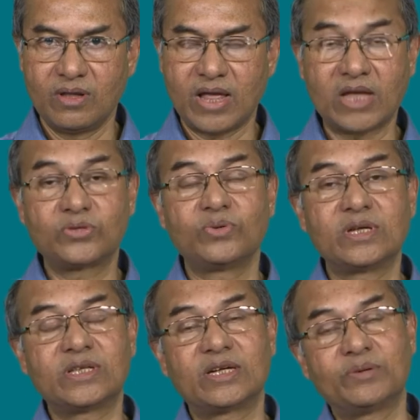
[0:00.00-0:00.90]
As soon
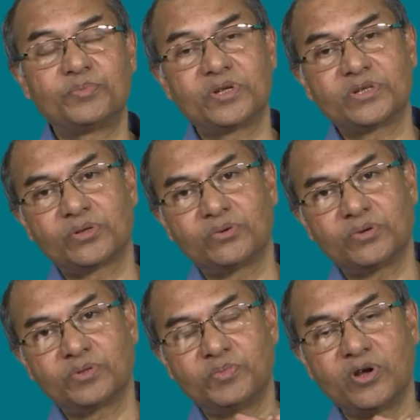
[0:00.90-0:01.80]
as the temperature
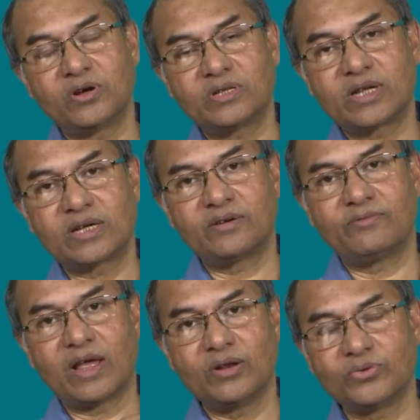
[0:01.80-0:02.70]
goes beyond certain
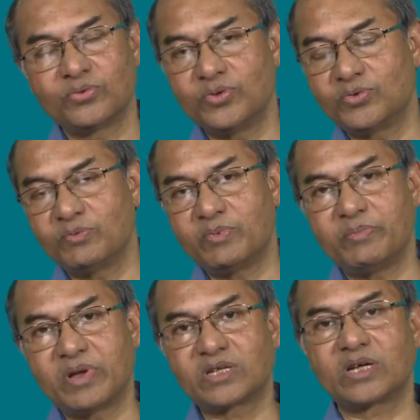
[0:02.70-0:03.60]
values, which will be
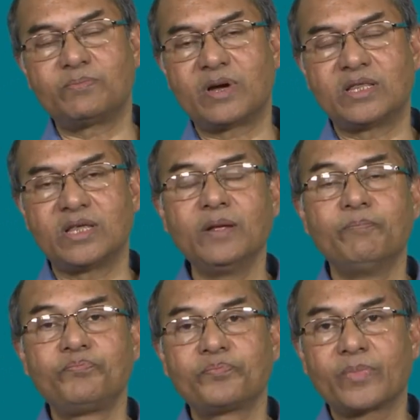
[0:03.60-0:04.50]
measured by the
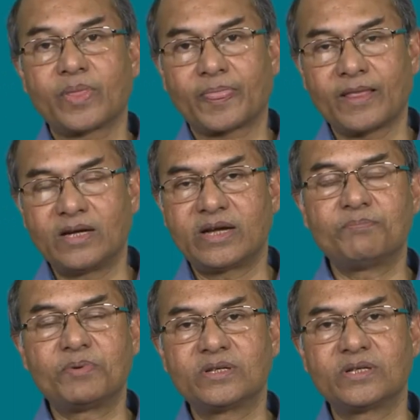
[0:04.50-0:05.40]
um,
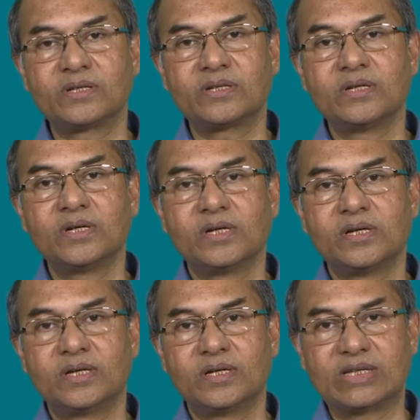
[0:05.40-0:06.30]
temperature
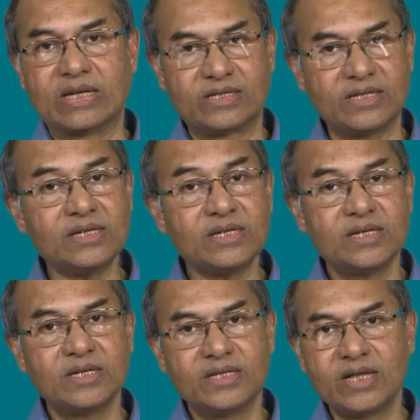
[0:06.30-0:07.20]
uh, sensor,
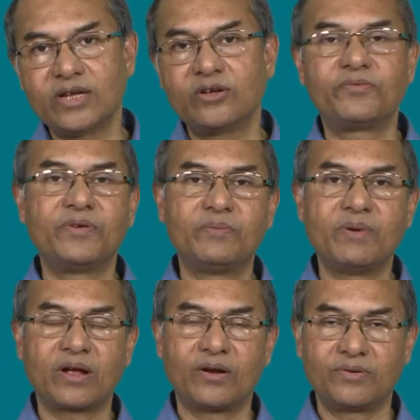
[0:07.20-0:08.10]
then your
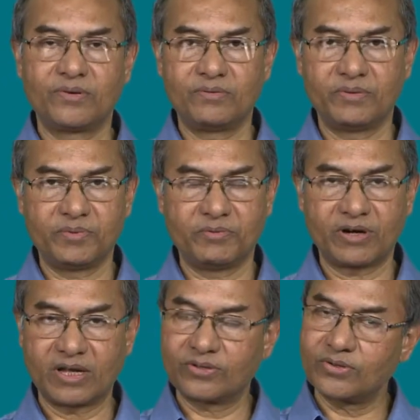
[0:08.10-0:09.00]
feedback control will be
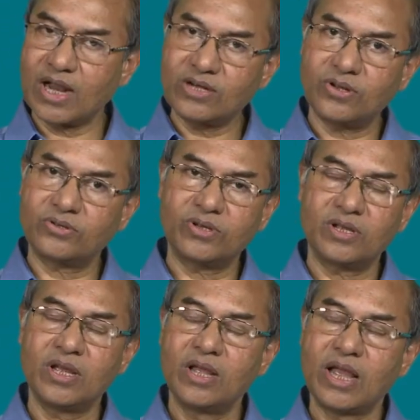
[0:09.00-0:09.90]
working. So, that is also
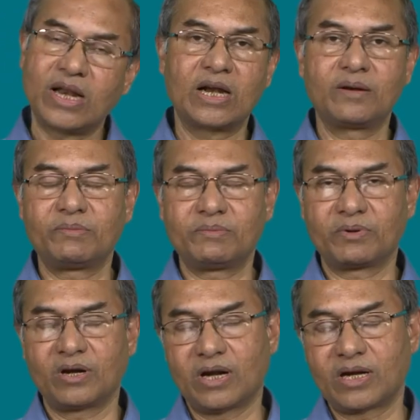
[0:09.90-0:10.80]
an
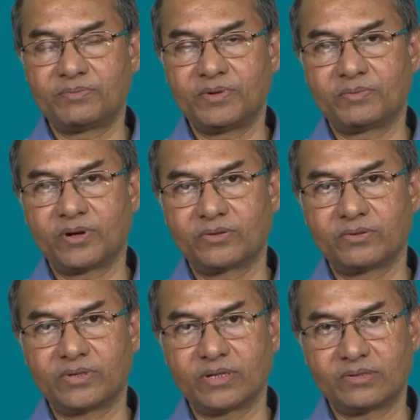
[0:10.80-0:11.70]
adaptive, adaptive
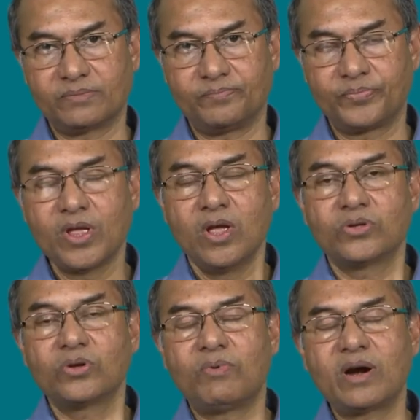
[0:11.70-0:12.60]
control system.
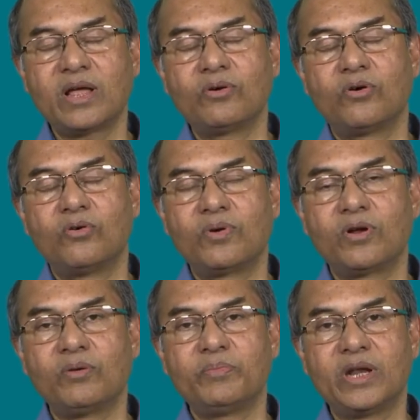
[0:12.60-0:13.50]
So, what I
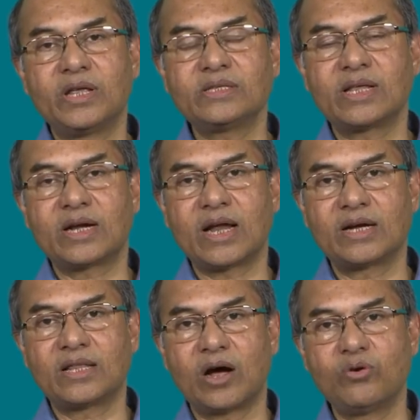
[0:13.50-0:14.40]
overall mean is that
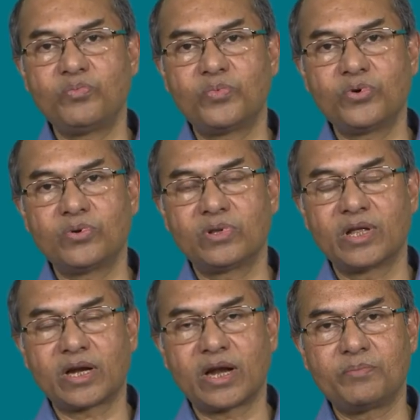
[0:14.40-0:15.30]
at the output
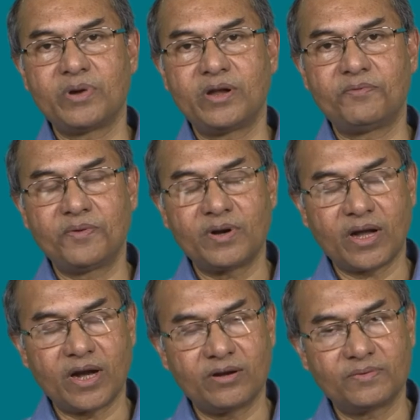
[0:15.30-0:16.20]
there can be different
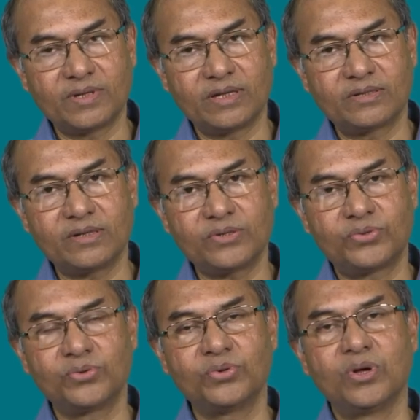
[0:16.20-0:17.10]
kind of sensors
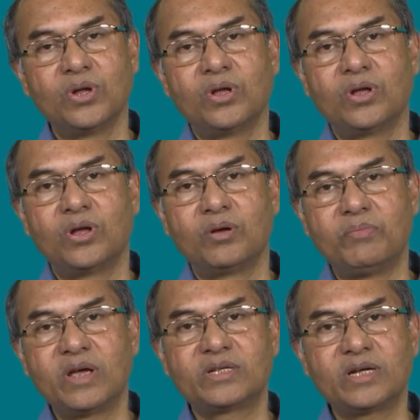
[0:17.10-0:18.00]
to uh,
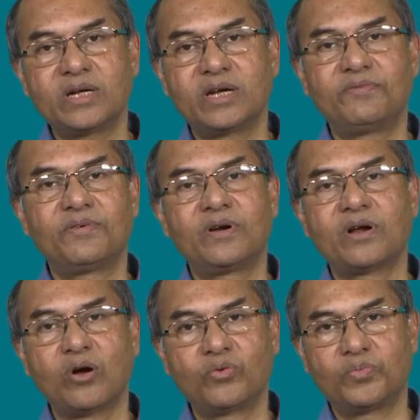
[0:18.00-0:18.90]
measure different
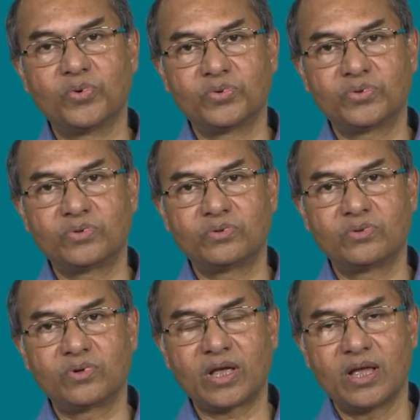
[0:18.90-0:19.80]
outputs.
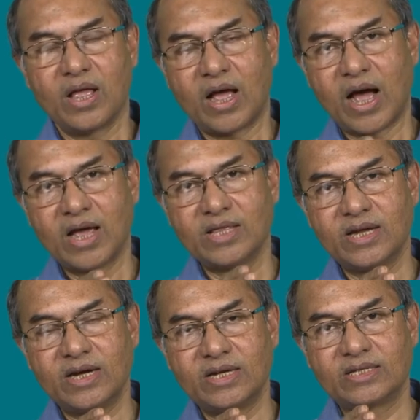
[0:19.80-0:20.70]
Okay. Either
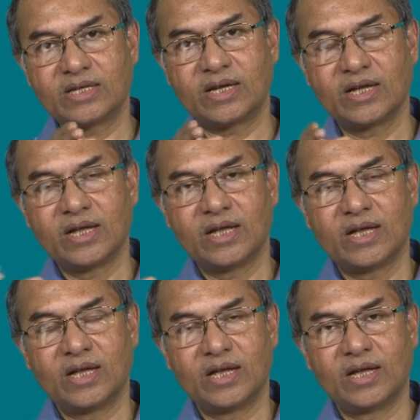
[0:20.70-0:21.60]
it is a
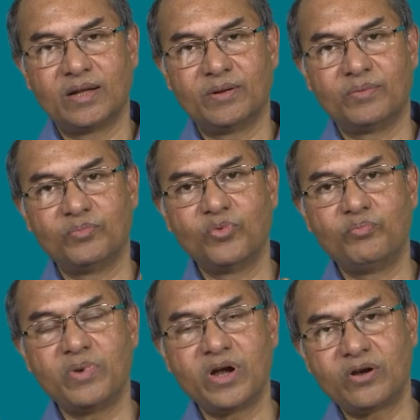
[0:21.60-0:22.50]
uh,
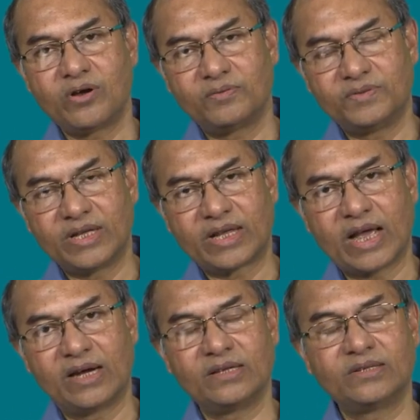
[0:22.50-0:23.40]
movement of the
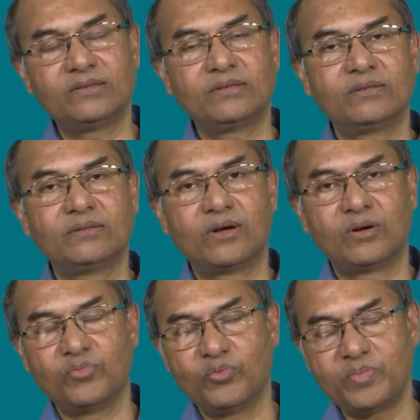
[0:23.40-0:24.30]
carriage or
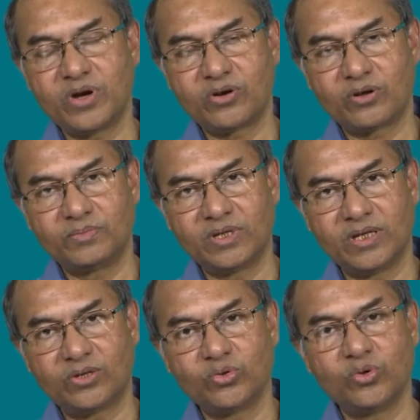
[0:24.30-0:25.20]
movement of
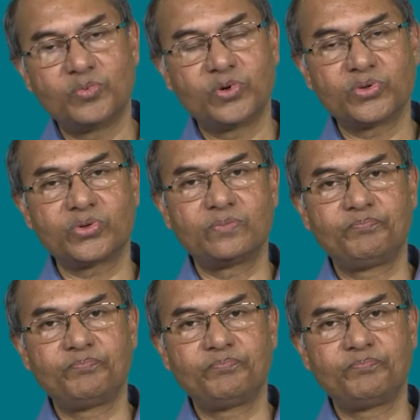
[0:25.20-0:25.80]
the tool post,